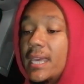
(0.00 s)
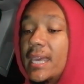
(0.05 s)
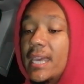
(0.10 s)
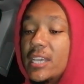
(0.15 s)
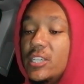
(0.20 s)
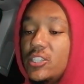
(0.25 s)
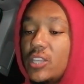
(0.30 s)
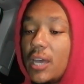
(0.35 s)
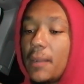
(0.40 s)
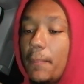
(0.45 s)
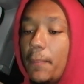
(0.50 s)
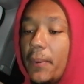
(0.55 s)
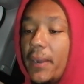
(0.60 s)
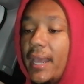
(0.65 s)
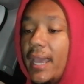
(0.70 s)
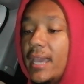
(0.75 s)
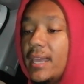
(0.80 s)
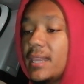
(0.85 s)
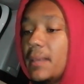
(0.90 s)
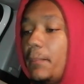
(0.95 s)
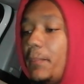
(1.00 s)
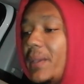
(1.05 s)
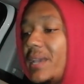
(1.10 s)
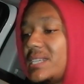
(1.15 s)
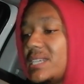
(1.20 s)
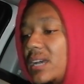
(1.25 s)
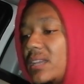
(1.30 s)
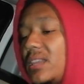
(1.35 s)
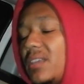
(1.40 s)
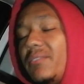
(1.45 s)
He's not bringing the
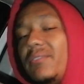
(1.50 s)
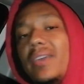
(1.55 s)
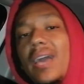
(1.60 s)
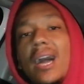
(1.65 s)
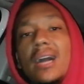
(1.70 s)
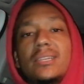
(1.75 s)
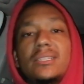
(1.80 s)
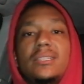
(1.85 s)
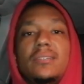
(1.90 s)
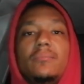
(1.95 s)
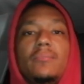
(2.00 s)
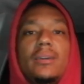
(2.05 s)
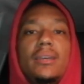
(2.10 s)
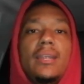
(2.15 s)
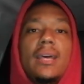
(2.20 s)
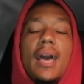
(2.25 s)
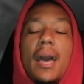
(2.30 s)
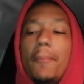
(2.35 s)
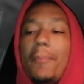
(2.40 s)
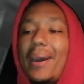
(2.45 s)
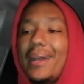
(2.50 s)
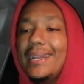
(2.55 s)
best out of Youngsta man.